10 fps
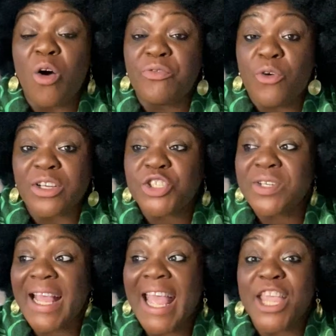
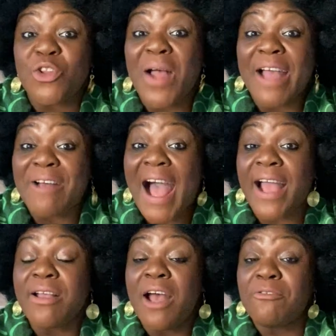unfortunate and you don't
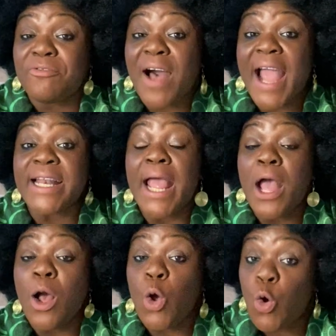find
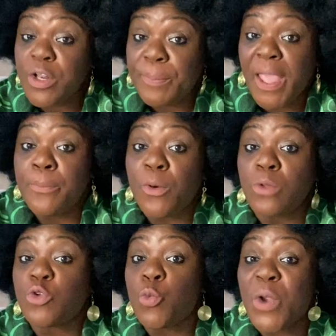good
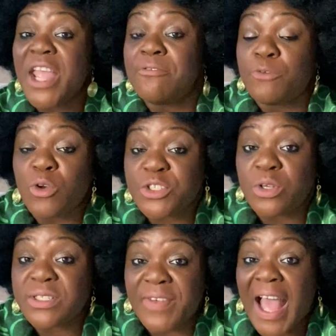people to reinforce
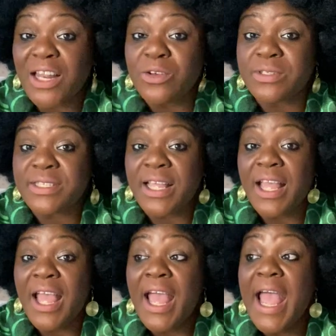those values,
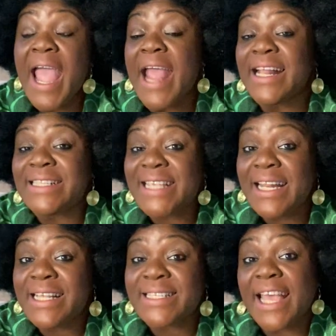and the
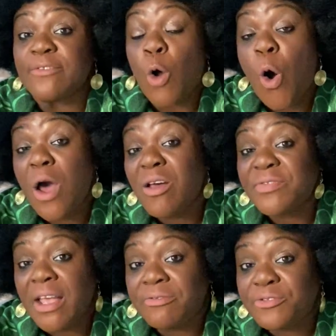tendency of all
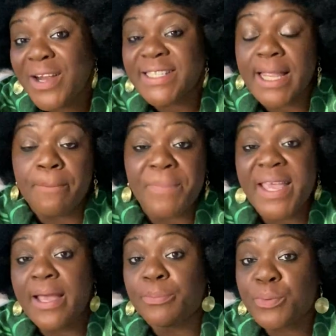of their friends and
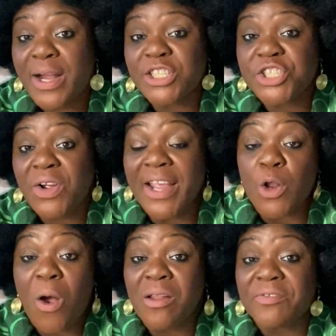peer pressure and
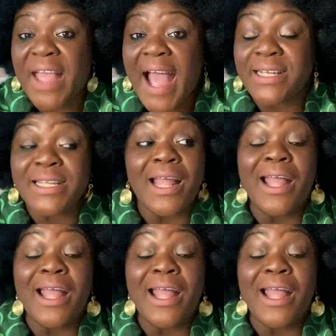all of that,